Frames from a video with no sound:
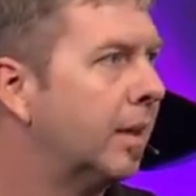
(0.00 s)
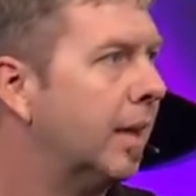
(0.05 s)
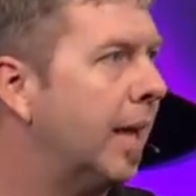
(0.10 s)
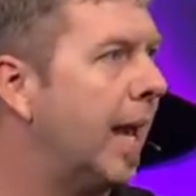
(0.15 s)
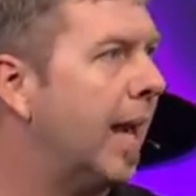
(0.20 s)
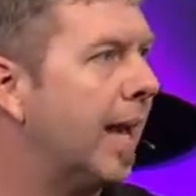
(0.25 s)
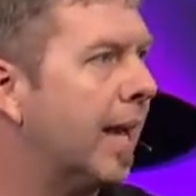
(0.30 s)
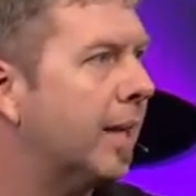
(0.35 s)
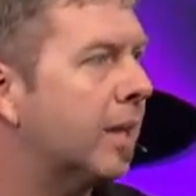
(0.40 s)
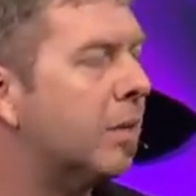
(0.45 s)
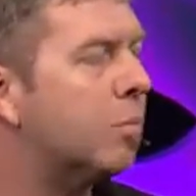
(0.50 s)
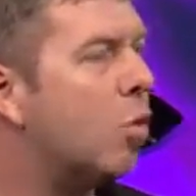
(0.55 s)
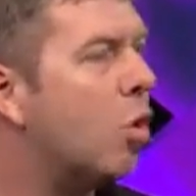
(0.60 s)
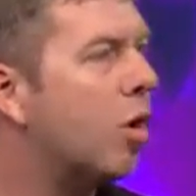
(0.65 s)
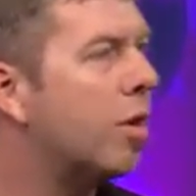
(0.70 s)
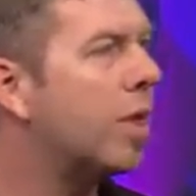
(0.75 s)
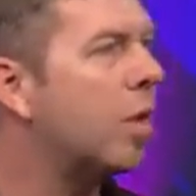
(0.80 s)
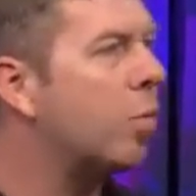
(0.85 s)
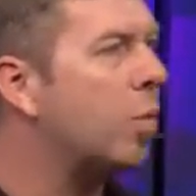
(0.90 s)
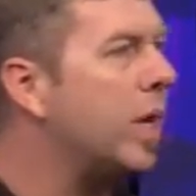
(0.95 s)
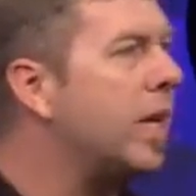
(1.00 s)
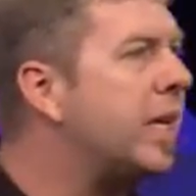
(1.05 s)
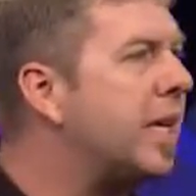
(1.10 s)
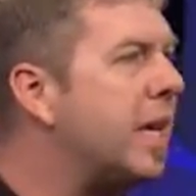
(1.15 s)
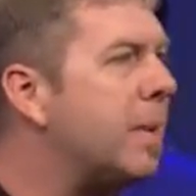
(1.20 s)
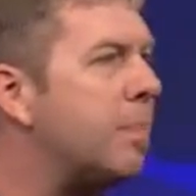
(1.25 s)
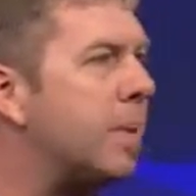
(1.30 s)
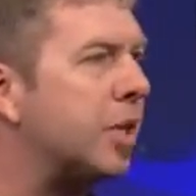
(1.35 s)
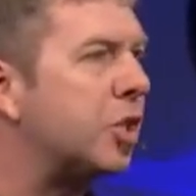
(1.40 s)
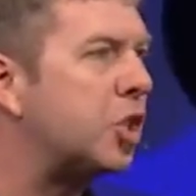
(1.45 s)
And the more that we
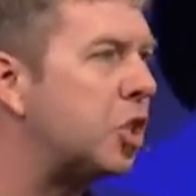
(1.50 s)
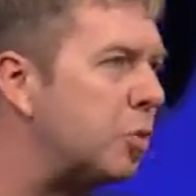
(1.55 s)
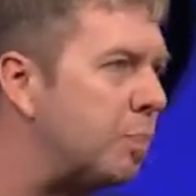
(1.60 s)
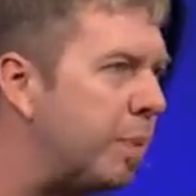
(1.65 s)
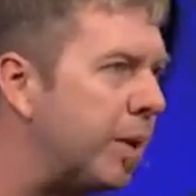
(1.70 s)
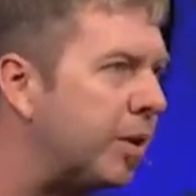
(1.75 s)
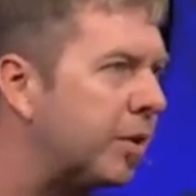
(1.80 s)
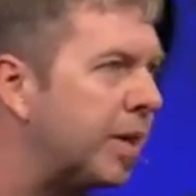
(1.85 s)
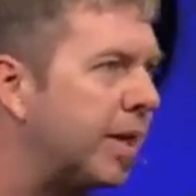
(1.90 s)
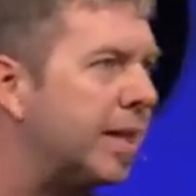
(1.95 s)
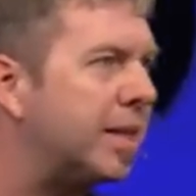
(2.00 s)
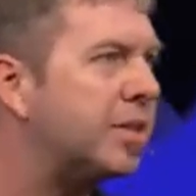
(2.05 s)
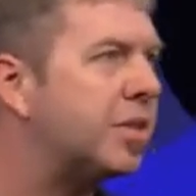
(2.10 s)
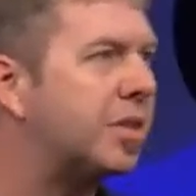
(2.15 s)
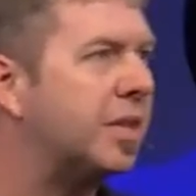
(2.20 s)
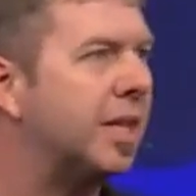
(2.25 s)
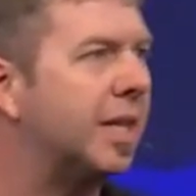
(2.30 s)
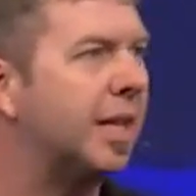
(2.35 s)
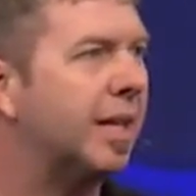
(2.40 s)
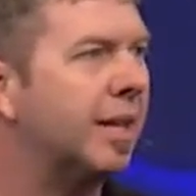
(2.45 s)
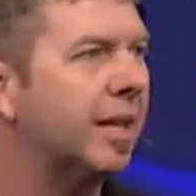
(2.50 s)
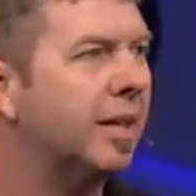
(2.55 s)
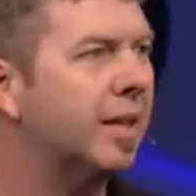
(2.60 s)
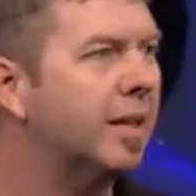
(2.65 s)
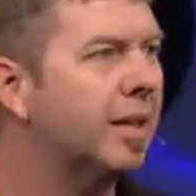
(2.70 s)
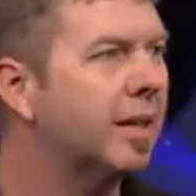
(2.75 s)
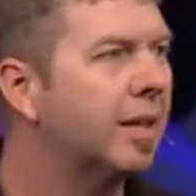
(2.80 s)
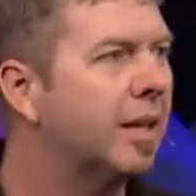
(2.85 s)
keep experiencing